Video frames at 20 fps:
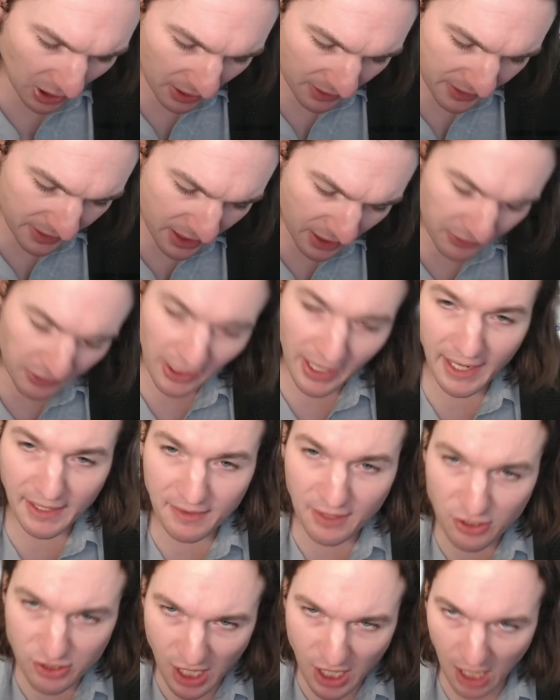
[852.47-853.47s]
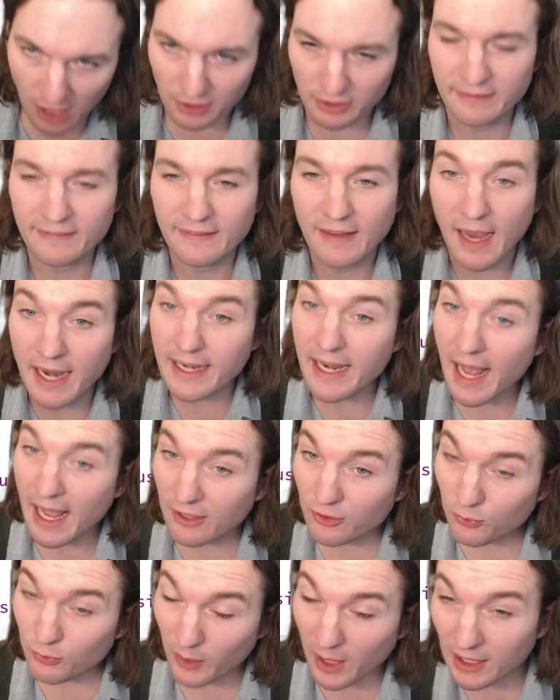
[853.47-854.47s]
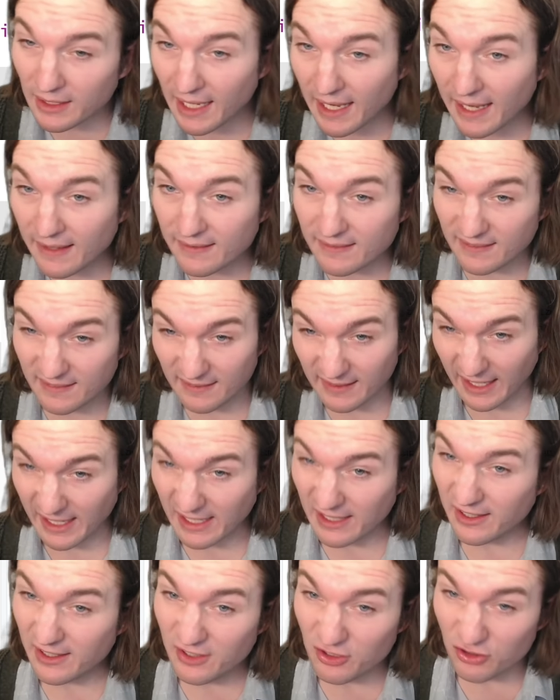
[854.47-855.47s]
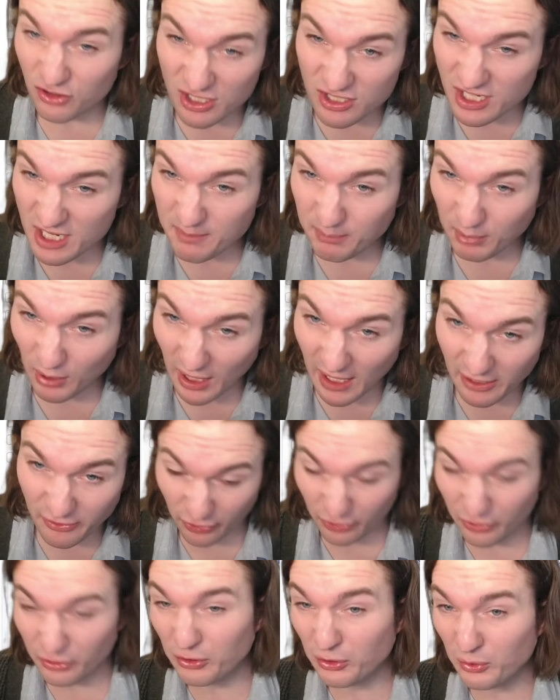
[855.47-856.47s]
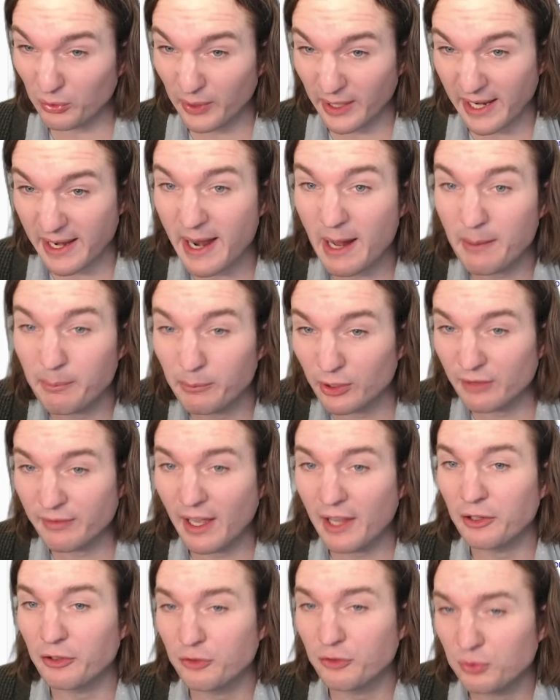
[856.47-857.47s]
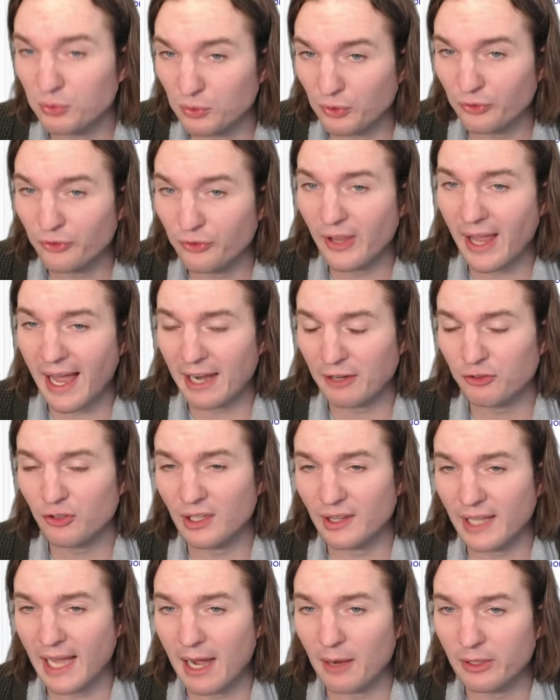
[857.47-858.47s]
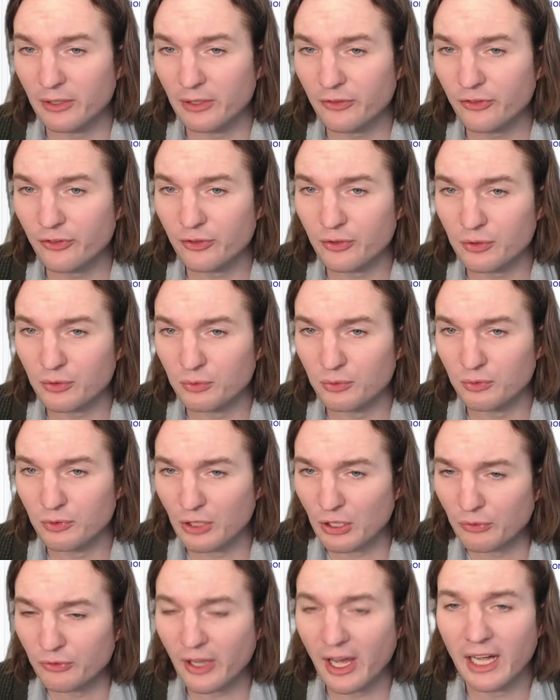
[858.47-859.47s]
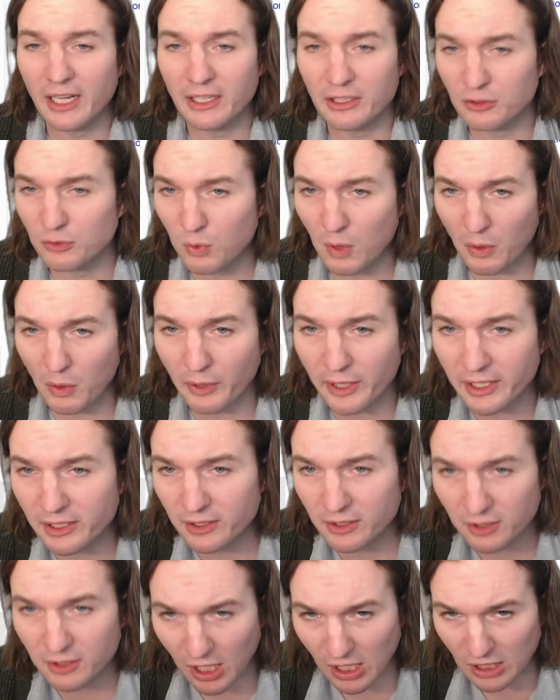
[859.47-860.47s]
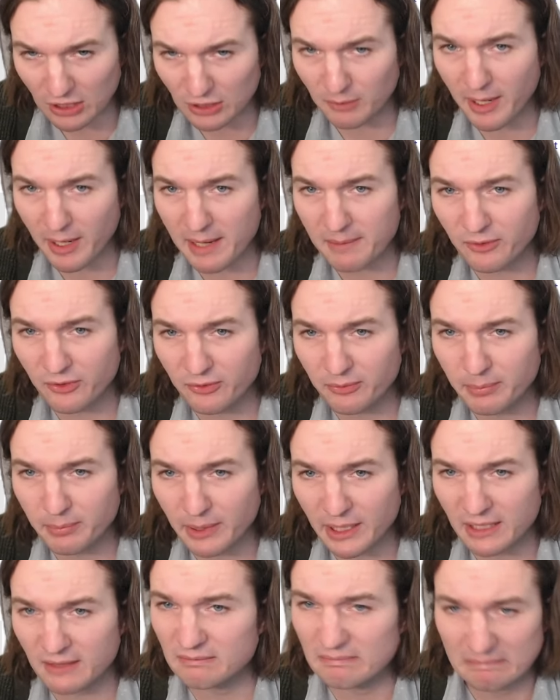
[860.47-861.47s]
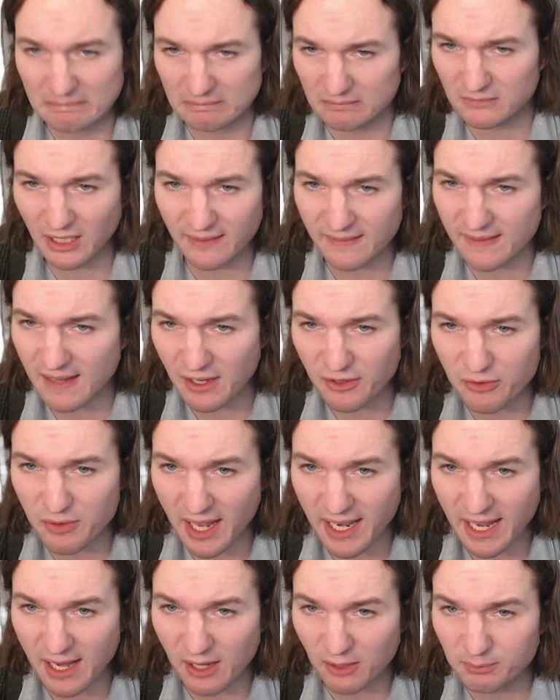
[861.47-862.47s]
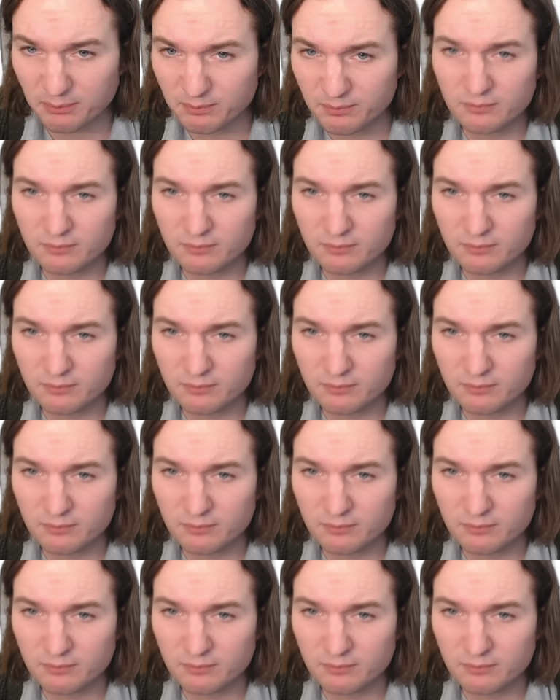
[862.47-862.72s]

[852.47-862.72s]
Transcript: On the other hand, the $, as well as like ggplot2 and a number of other tools actually allow us to use unquoted column names, but let's not do that now.